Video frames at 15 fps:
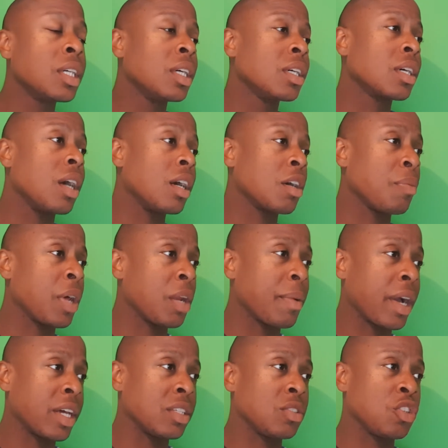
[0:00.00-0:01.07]
Can't complain
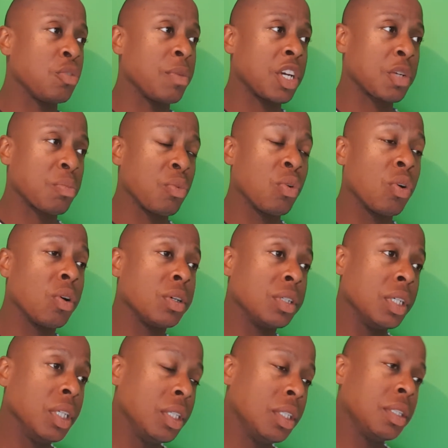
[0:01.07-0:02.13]
about it too much more.
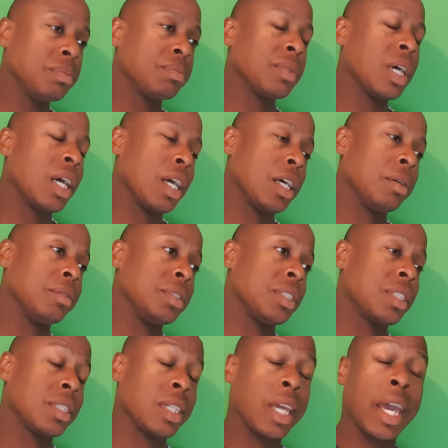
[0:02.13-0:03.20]
And
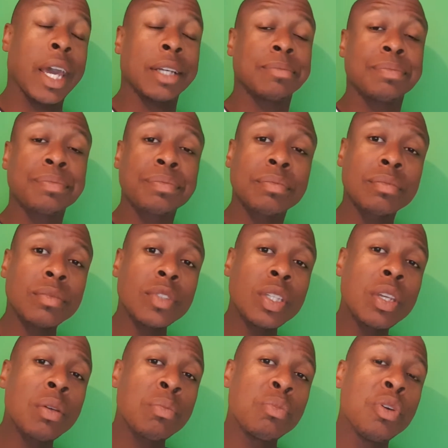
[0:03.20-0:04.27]
yeah,
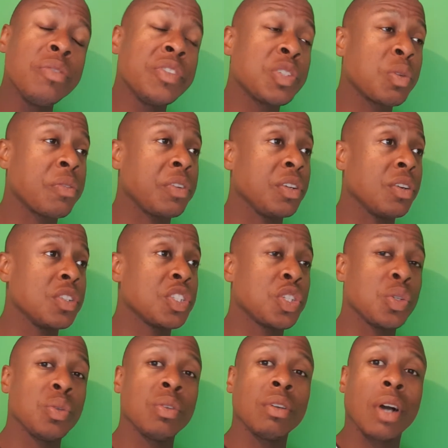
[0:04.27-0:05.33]
moving swiftly on
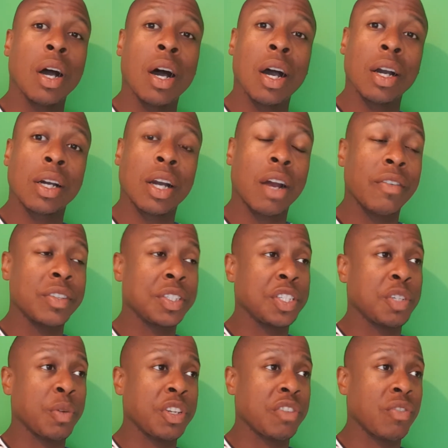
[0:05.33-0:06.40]
to our current
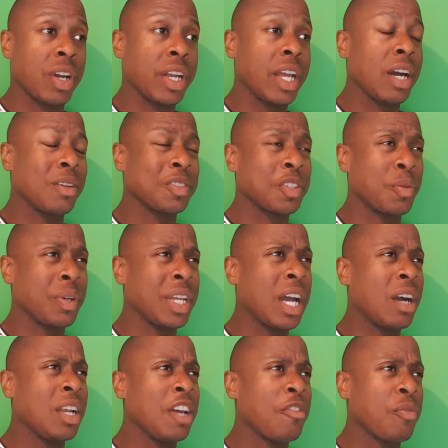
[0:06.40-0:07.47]
situation right now. So we're now
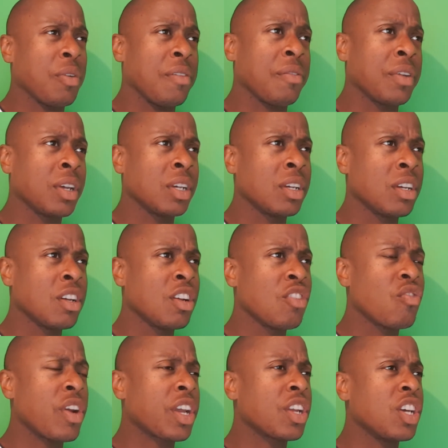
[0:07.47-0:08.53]
left with
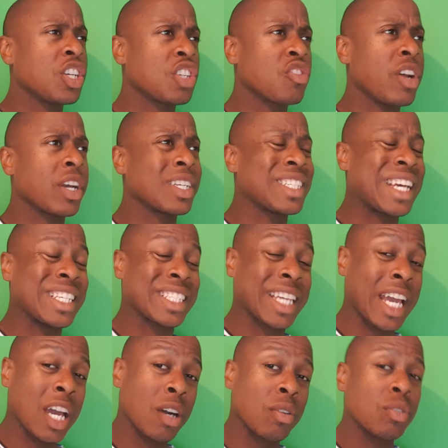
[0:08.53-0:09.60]
recognised strikers as
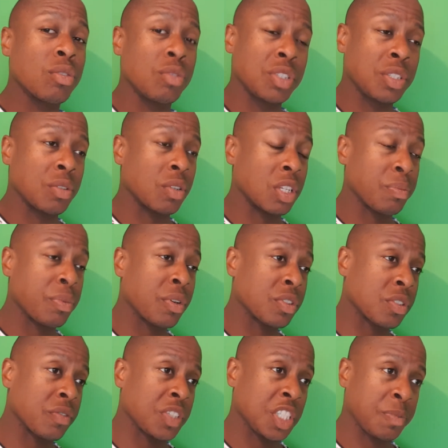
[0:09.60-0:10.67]
Gale, who's still on the books,
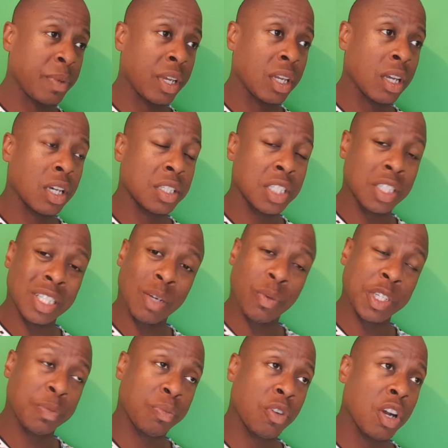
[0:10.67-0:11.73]
obviously spent last season at
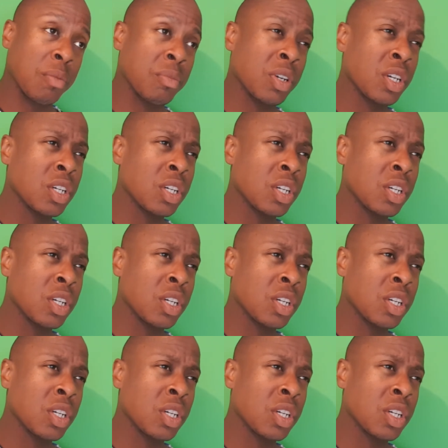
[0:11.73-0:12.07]
West Brom.